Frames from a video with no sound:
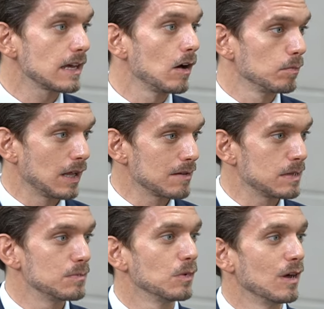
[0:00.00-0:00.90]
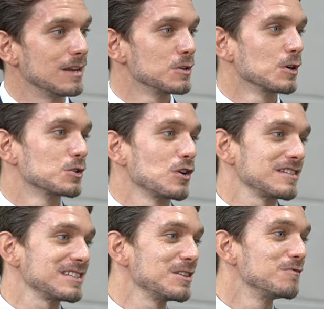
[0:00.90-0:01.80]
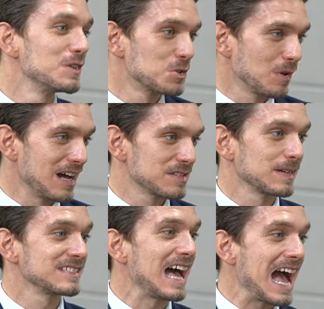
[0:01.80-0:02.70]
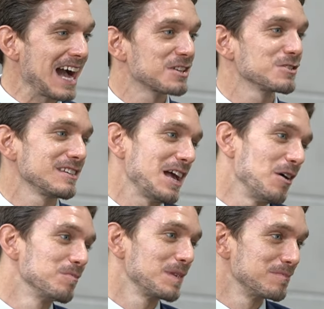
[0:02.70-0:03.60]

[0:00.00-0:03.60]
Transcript: to help blind people, and you're addressing the visual aspect to actually help